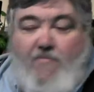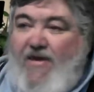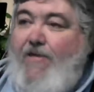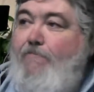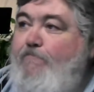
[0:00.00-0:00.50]

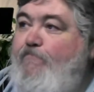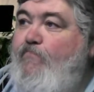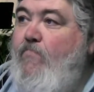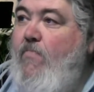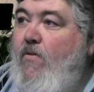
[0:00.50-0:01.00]
Amen?
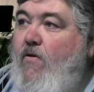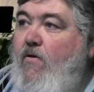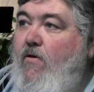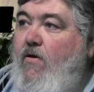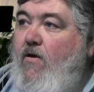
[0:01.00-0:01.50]

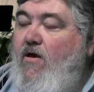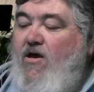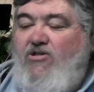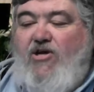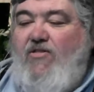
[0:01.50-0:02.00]

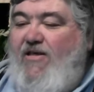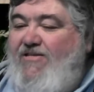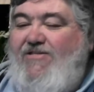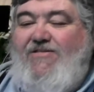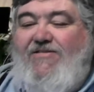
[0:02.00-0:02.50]
So
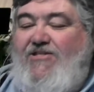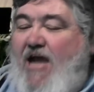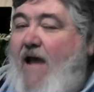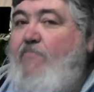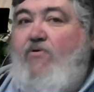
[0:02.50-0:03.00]
this
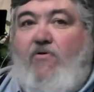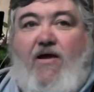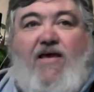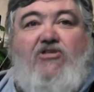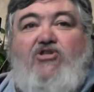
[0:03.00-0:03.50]

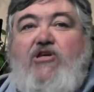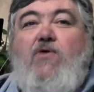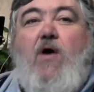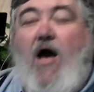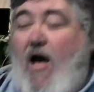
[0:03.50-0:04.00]
chapter is
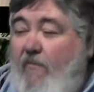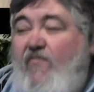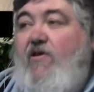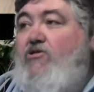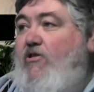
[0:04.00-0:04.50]
so
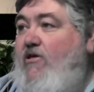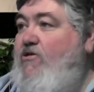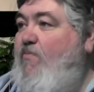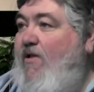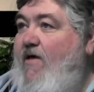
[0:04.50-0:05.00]

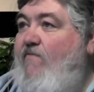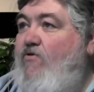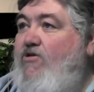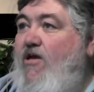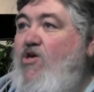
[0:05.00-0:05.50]
obviously to
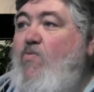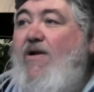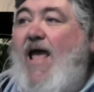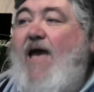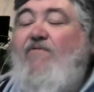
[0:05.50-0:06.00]
believers,
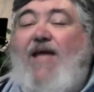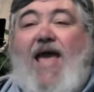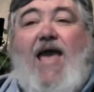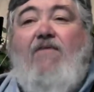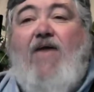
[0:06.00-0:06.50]
you would
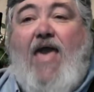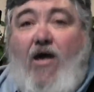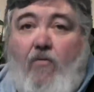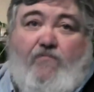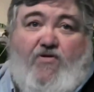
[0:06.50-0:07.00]
have to have
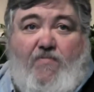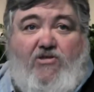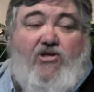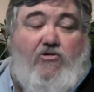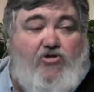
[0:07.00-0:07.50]
help
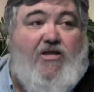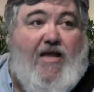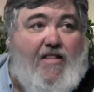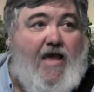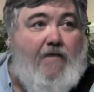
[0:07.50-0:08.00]
to
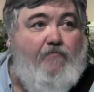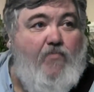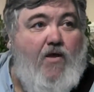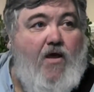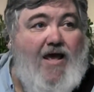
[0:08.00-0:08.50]
misunderstand
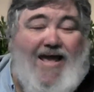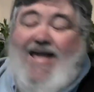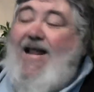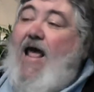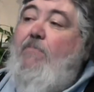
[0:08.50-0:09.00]
that.
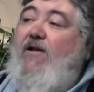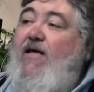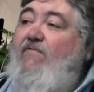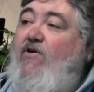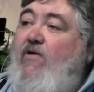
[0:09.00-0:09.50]
And I
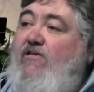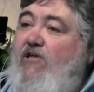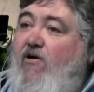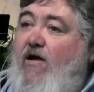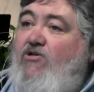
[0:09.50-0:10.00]
believe the
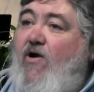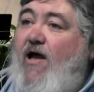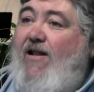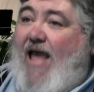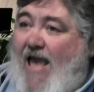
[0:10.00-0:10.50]
Greasy Grace
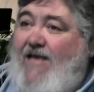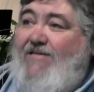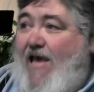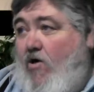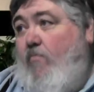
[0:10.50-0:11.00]
crowd
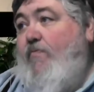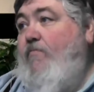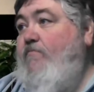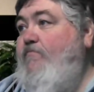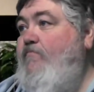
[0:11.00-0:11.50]
has
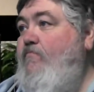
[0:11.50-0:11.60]
help.